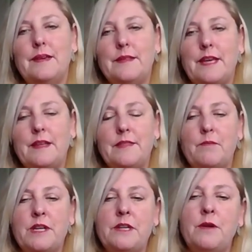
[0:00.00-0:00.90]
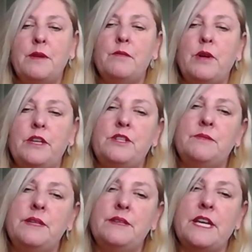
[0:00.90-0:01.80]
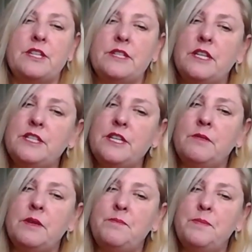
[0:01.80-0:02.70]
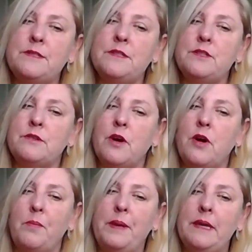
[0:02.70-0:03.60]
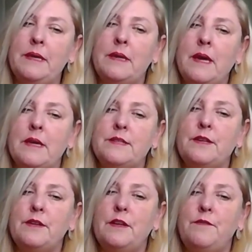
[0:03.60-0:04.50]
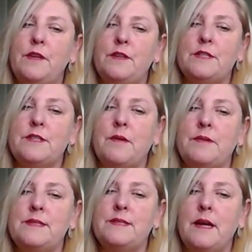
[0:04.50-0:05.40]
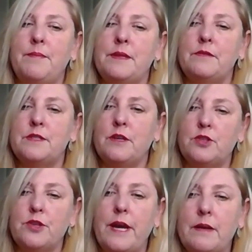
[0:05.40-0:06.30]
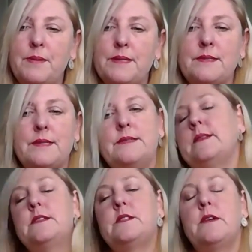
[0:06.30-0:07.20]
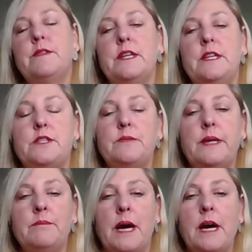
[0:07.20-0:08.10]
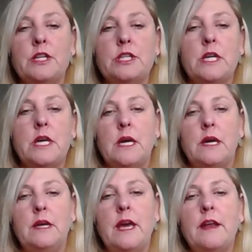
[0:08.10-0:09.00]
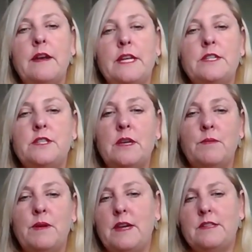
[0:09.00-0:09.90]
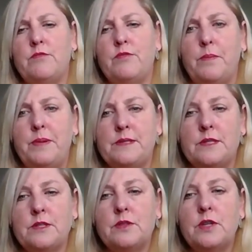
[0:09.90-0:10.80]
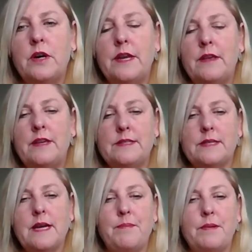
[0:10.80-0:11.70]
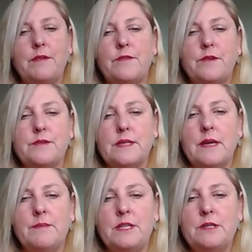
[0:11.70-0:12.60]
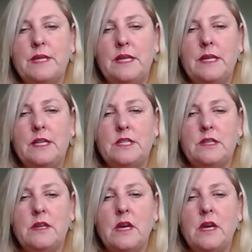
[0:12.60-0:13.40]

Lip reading: they want to know whether what you're doing is actually a genuine business or a hobby. So if you just go and set up a little sole trader business and it's not really doing much, how do they determine whether that's a real business or not? And there's a couple of rules that come into it. You need to,